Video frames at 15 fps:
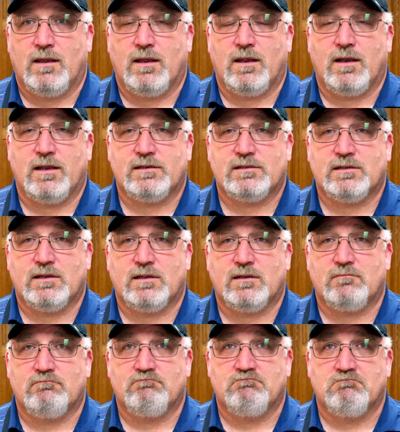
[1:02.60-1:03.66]
And I
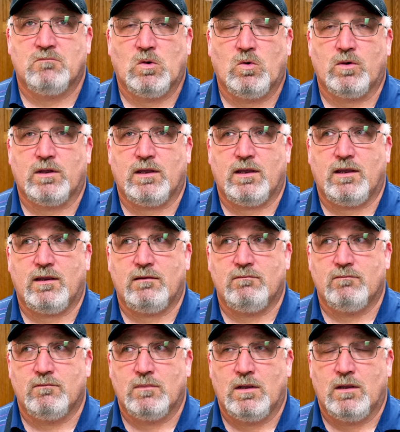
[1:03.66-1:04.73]
said, okay,
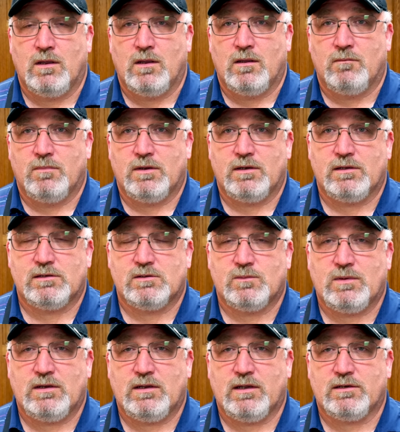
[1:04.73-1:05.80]
but it's
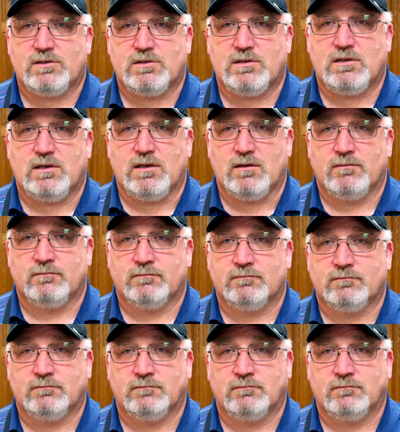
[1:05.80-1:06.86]
PXG.
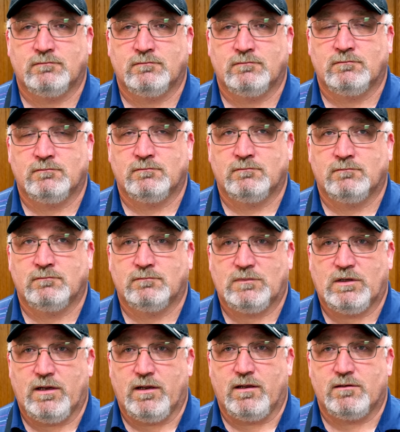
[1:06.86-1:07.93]

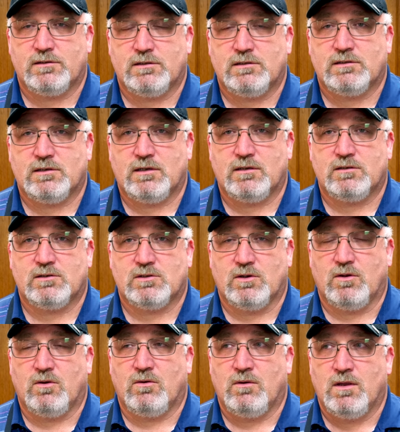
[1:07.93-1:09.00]
Yeah, she says,
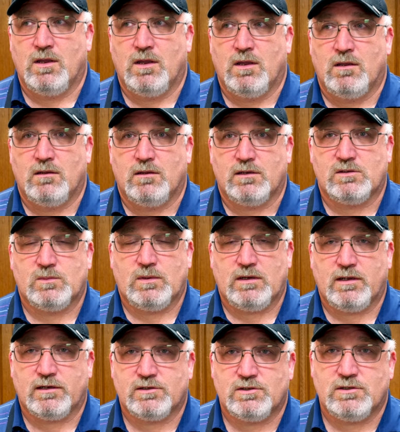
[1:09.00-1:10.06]
so it's
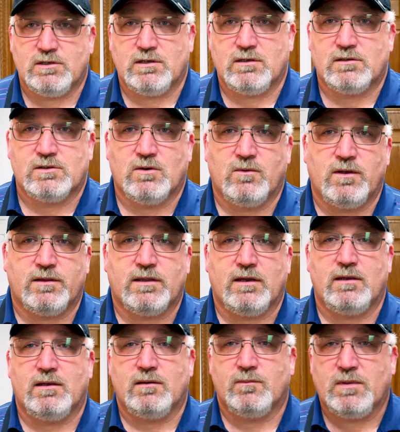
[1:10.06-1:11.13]
PXG. So what?
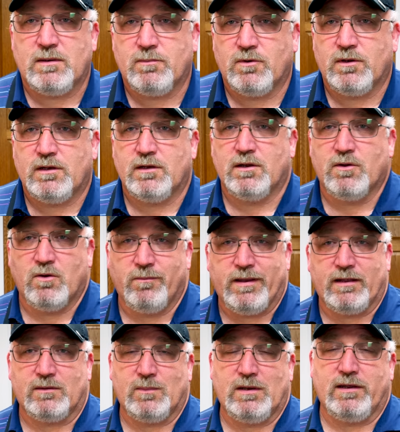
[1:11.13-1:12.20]
People need to know
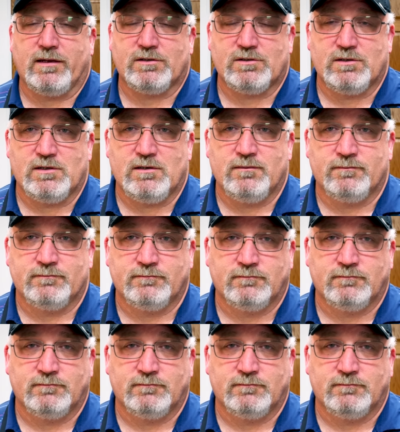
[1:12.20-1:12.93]
about PXG.